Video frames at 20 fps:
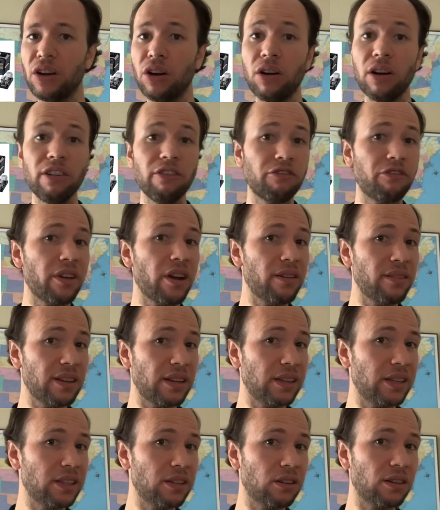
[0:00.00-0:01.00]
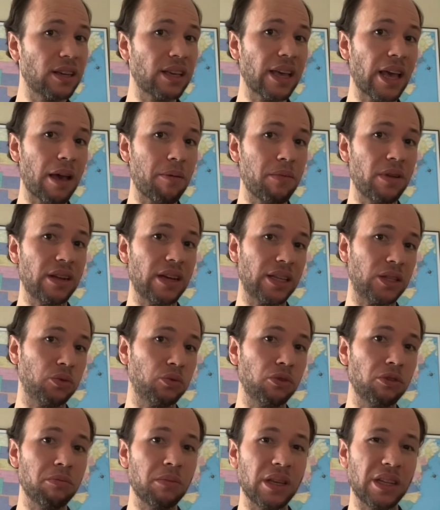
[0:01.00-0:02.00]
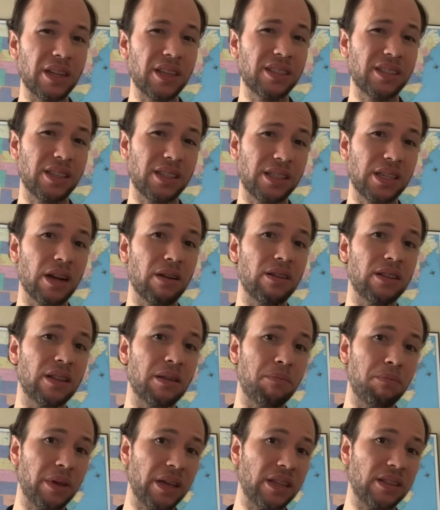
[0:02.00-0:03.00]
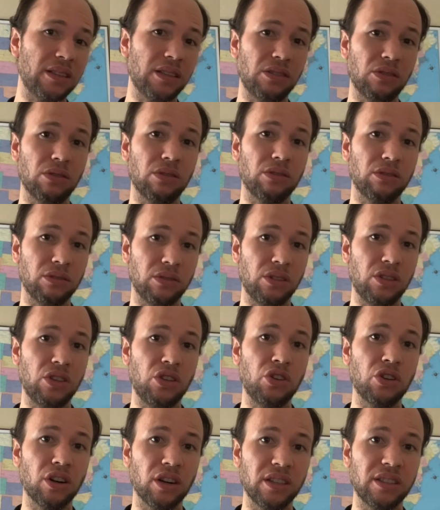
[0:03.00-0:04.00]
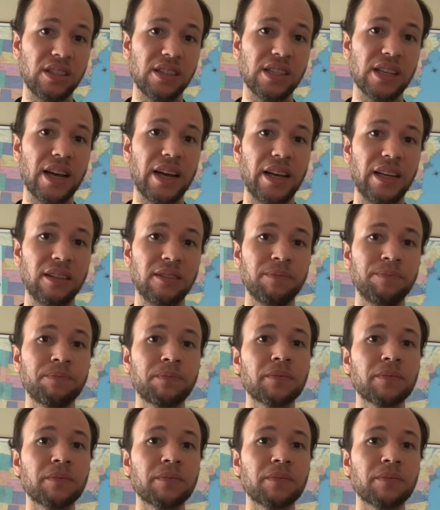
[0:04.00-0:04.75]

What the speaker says: or very little cabinet will be necessary depending on your design.